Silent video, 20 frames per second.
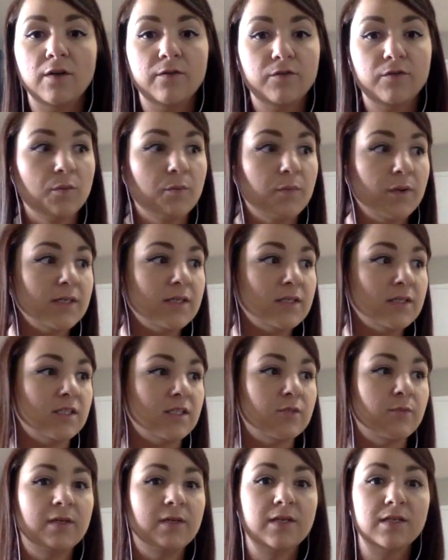your
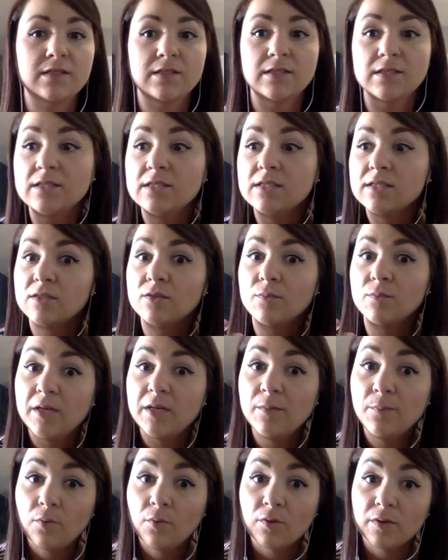business, because this is the
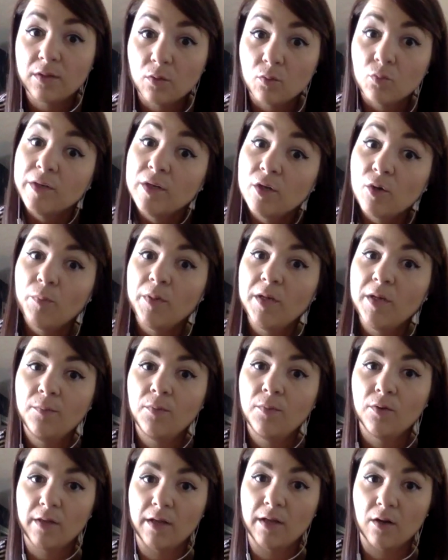people, the real
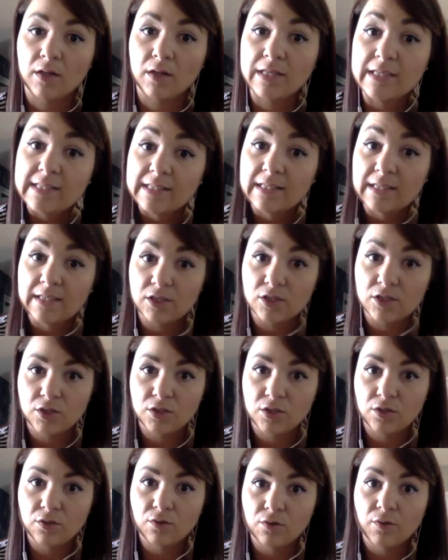people that are listening to
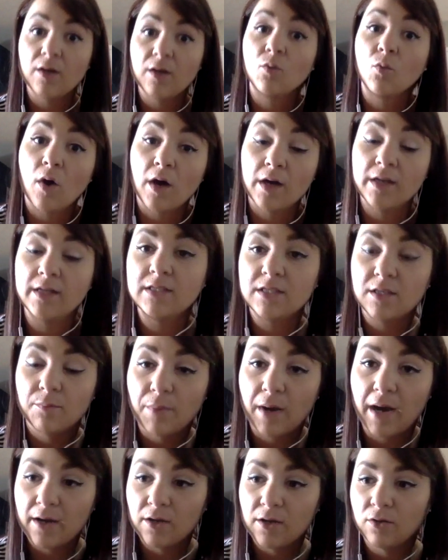you and wanting to
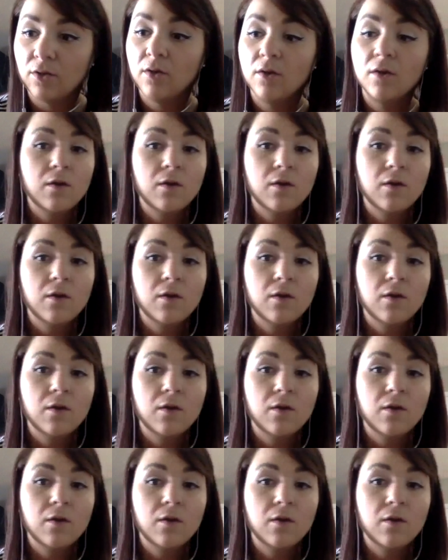buy